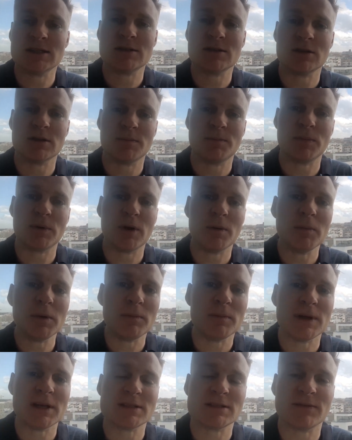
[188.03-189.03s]
is not a
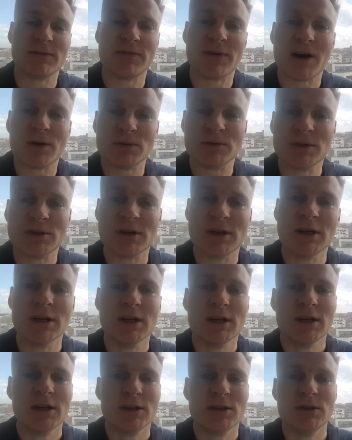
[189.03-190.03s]
problem as a founder
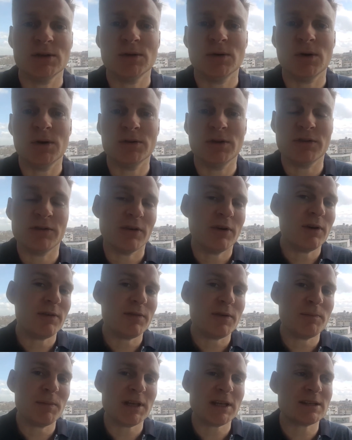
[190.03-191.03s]
you
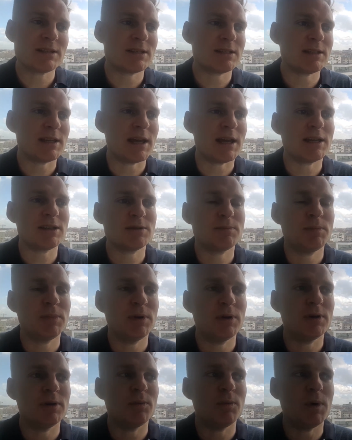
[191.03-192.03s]
deserve a big stash,
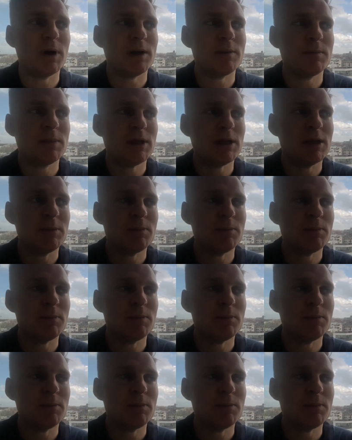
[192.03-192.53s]
but why be